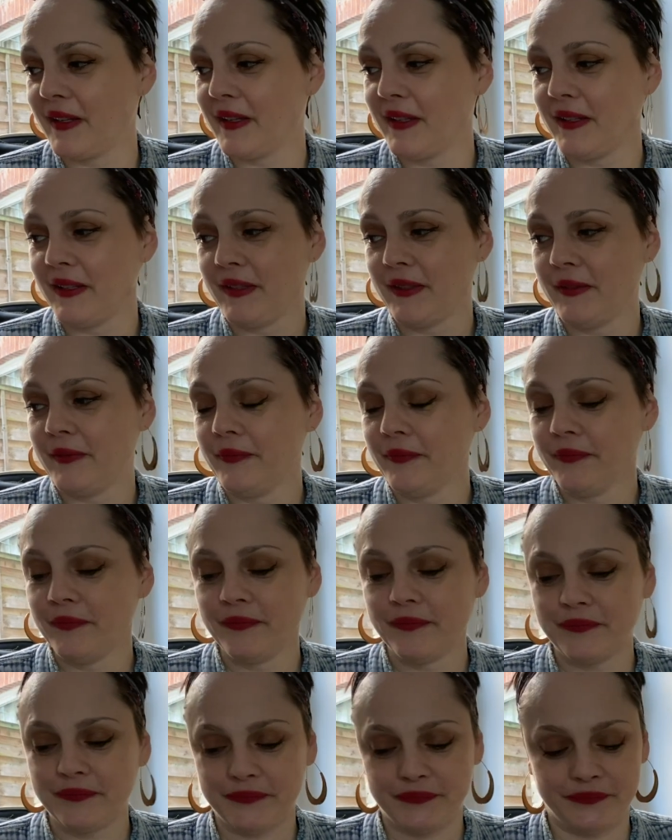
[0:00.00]

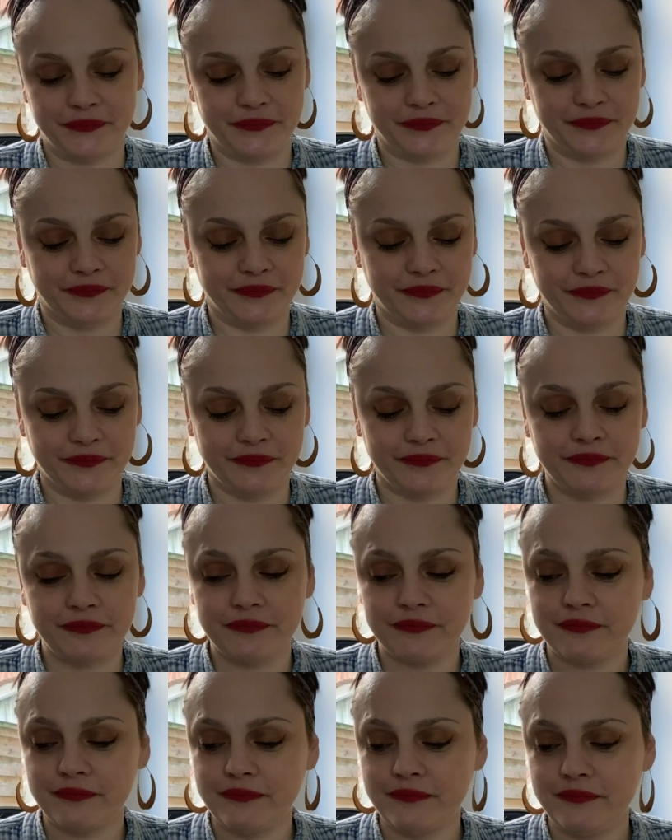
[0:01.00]

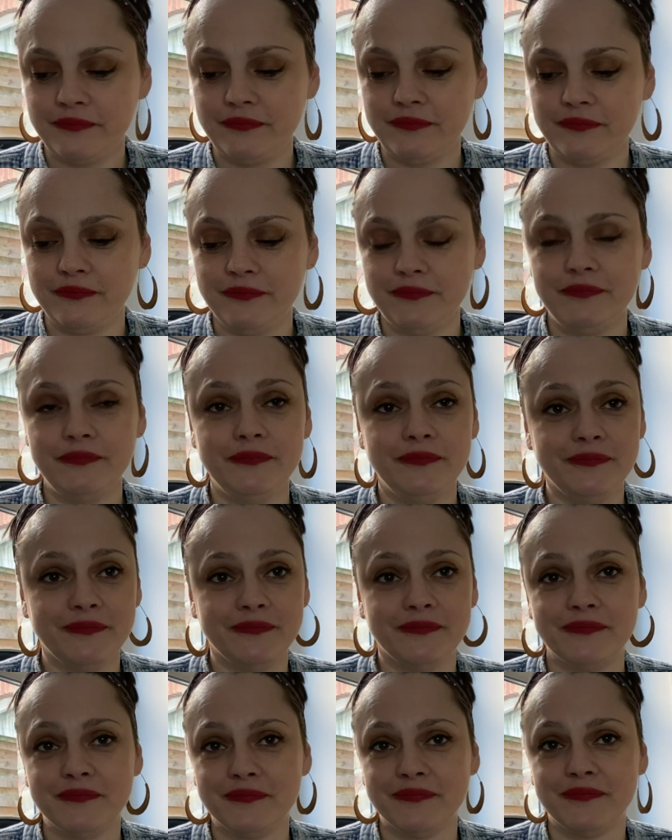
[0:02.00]

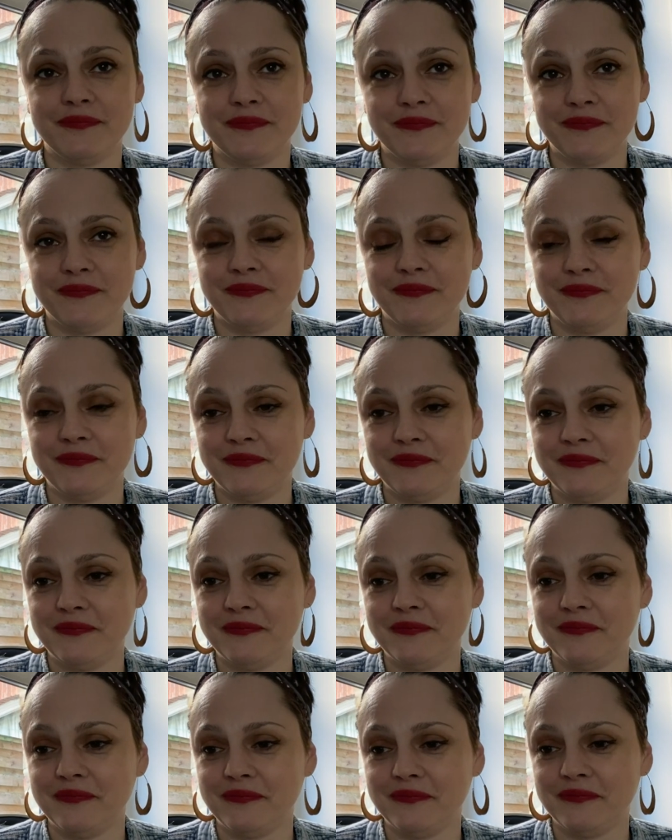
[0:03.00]

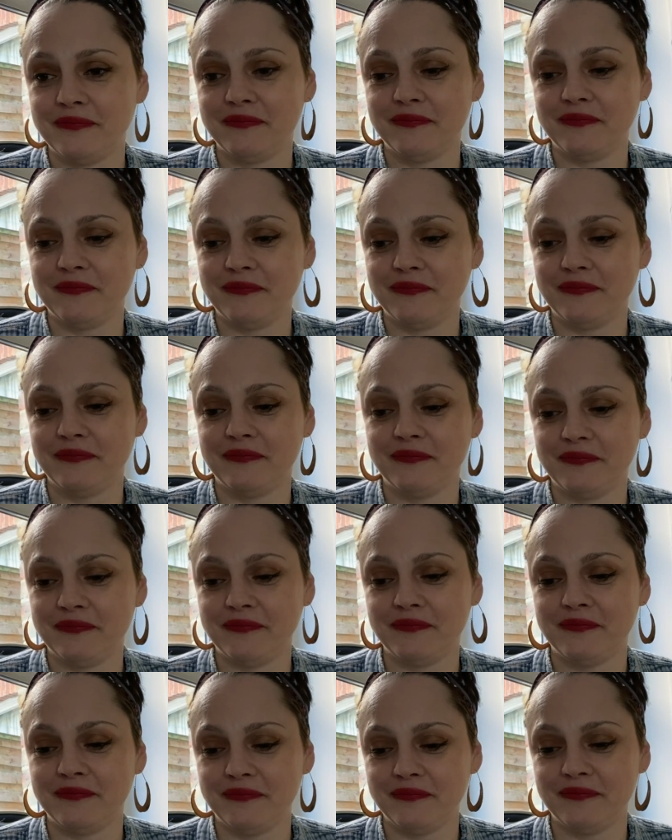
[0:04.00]

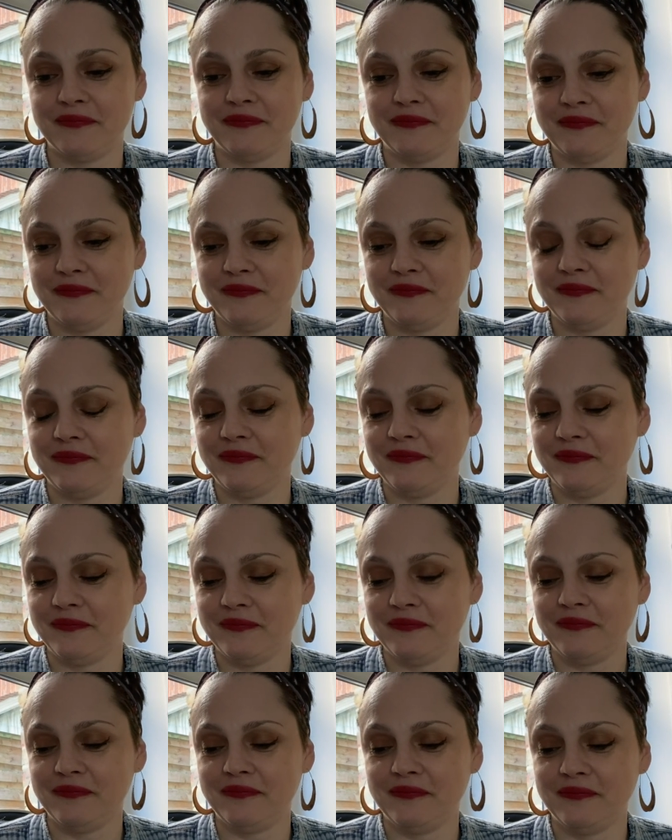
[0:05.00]

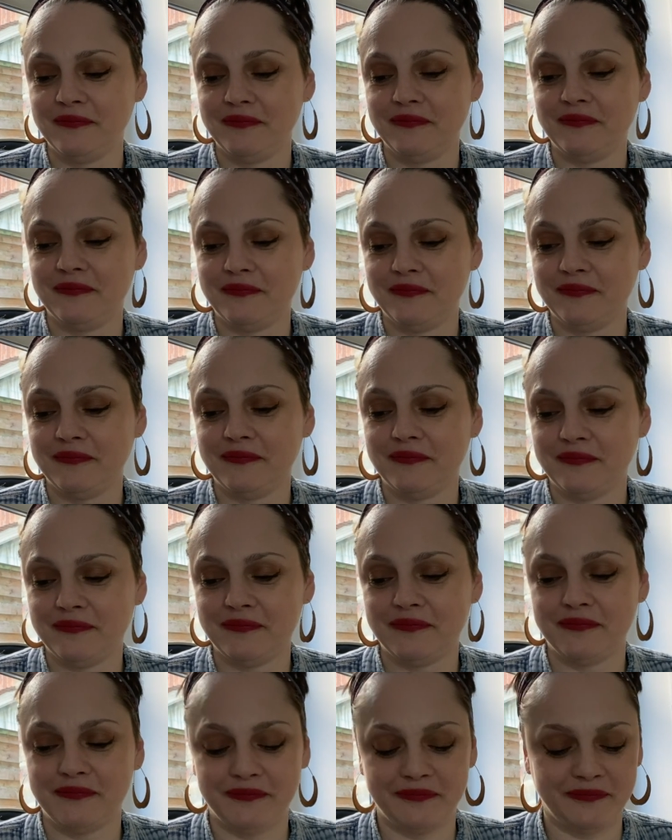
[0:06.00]

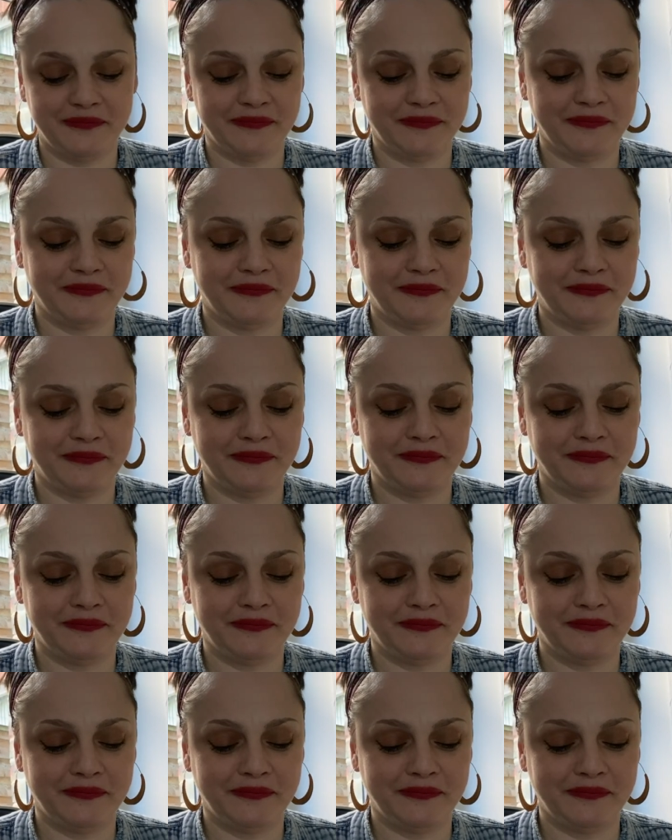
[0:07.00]
(silence)